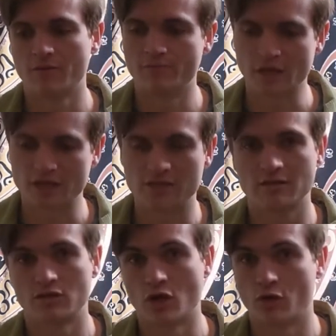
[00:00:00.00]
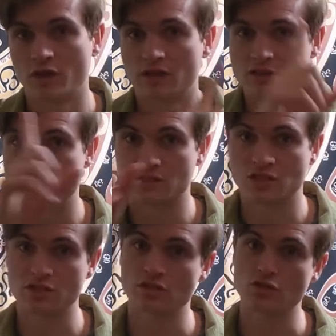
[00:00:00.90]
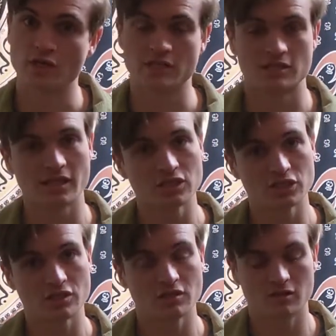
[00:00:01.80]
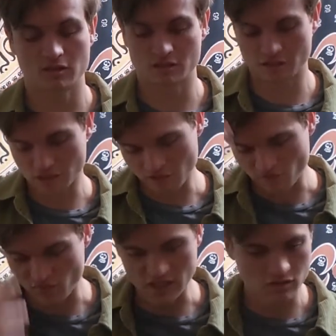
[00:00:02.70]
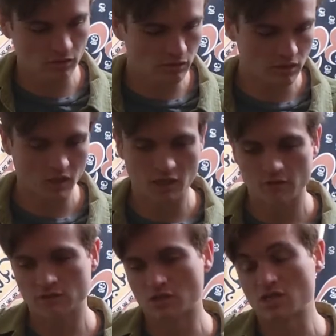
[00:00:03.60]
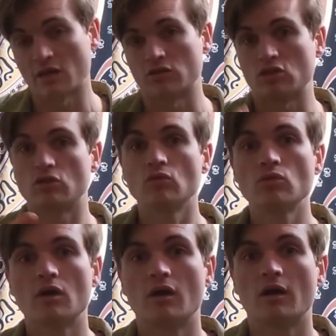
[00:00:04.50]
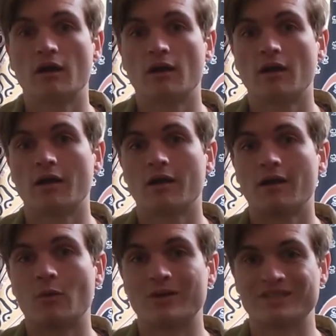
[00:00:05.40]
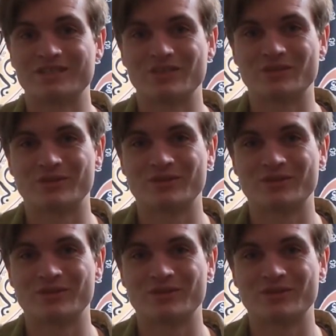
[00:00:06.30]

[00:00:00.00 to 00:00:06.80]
But know that this is just a translation. This is just a vessel to tell you what to do.